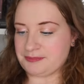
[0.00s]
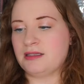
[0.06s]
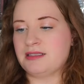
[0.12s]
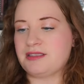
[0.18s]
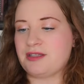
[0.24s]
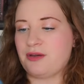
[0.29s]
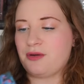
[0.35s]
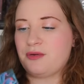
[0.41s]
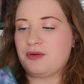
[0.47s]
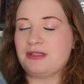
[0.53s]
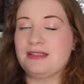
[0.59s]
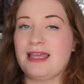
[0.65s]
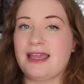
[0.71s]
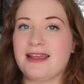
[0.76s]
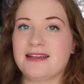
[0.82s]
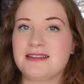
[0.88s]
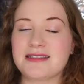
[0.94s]
So
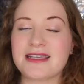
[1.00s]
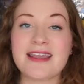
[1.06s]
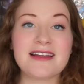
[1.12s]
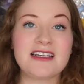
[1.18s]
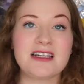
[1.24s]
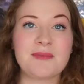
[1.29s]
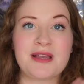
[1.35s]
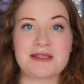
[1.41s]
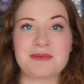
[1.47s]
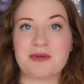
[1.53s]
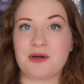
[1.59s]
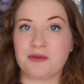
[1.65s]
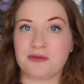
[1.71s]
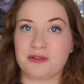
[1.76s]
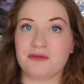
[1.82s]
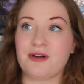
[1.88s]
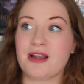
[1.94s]
Lan's kingdom has been
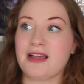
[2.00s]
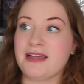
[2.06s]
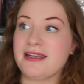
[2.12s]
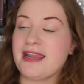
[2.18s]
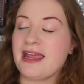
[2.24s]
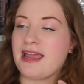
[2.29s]
overrun,